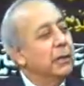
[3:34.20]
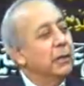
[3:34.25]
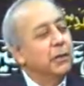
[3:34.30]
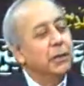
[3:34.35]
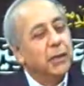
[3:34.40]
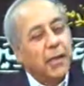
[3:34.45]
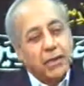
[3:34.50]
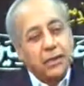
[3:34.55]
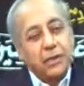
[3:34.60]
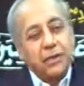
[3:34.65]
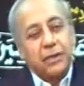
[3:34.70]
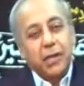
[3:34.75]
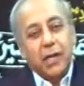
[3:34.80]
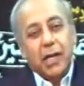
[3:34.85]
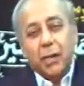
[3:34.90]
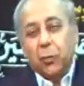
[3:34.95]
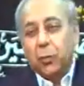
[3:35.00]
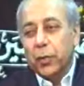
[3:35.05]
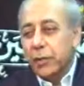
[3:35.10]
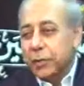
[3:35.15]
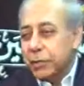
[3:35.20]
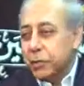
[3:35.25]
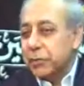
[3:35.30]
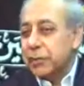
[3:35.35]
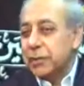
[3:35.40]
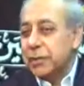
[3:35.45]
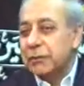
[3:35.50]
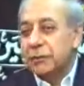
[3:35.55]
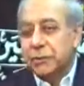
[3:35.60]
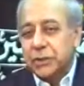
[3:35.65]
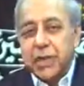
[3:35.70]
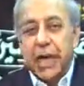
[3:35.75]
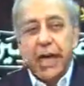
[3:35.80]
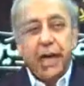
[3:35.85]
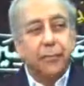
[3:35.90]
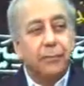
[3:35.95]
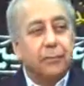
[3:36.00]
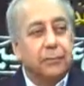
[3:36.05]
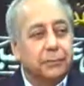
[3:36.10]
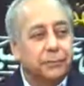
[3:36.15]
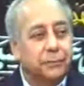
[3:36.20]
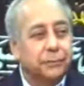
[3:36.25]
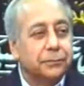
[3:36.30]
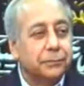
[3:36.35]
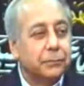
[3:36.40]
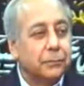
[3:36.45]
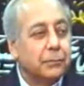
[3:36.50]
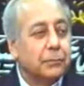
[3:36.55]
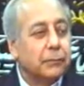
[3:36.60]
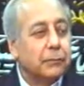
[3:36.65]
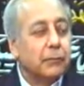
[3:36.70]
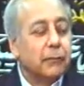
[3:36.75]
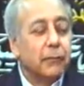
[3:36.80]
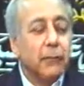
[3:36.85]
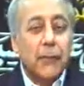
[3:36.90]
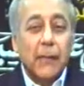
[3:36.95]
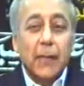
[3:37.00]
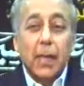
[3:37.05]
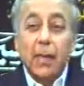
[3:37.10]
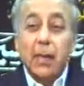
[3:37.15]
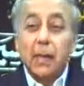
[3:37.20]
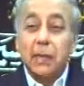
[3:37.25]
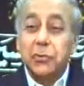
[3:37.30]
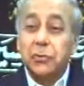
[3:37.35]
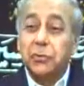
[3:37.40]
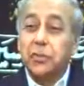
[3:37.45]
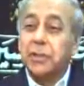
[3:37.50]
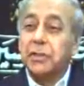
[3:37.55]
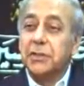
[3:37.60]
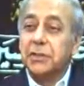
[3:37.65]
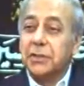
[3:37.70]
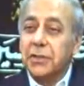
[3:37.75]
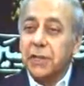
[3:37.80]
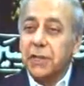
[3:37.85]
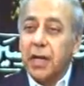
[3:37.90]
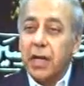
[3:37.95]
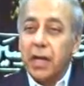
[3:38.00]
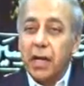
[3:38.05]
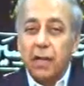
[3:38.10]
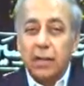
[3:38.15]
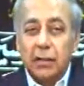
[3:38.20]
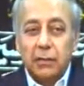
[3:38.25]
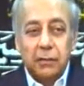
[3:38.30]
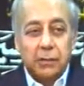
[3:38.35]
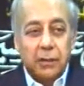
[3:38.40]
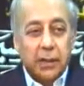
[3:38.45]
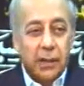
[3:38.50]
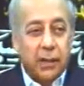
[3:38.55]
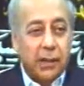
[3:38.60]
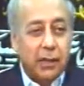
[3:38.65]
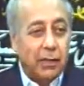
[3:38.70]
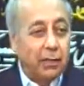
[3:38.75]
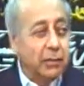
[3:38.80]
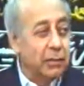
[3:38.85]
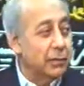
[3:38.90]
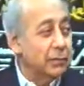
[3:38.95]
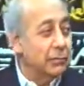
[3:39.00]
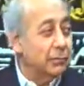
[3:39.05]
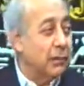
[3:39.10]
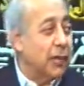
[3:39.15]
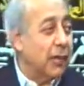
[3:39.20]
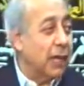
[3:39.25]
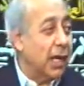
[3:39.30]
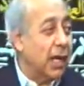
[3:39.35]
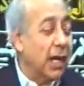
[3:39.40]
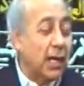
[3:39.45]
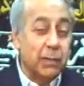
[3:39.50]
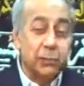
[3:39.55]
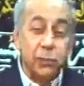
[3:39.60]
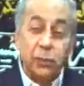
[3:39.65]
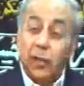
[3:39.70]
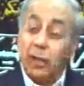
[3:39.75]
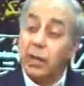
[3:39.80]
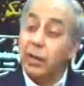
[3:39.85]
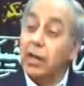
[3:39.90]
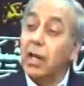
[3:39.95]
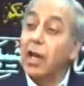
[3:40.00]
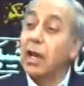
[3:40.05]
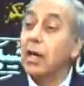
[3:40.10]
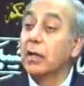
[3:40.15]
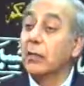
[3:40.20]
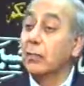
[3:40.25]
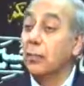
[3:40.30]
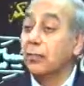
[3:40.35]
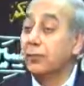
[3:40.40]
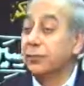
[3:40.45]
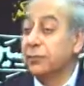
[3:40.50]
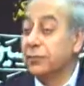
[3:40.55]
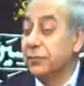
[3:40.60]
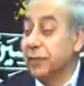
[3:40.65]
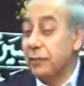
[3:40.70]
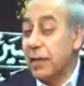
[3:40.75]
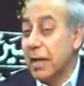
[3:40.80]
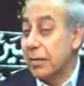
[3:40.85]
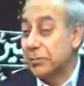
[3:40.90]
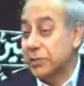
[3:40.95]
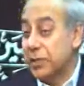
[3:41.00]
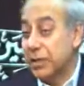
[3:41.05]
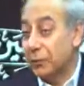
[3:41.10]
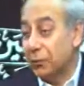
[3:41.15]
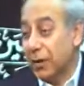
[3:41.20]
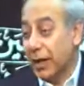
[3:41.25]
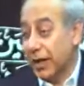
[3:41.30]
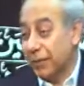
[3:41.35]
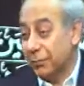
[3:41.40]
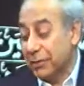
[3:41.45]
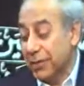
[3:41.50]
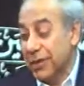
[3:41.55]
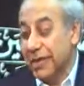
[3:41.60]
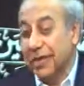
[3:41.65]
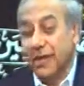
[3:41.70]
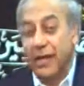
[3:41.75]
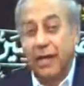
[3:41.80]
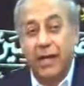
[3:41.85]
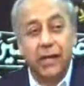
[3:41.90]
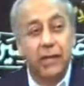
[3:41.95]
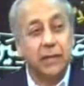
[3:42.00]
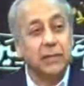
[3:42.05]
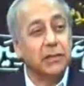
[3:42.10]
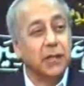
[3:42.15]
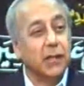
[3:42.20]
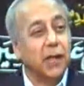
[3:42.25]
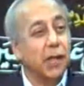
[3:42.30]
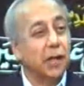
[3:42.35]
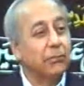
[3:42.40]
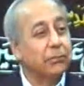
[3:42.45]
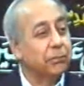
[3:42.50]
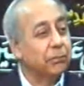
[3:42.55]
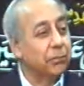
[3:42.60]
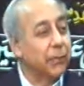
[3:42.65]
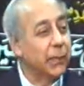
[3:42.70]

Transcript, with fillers: Yesterday we took some time to consider the Makarimul Akhlaq of Imam Zainul Abidin alayhi salam.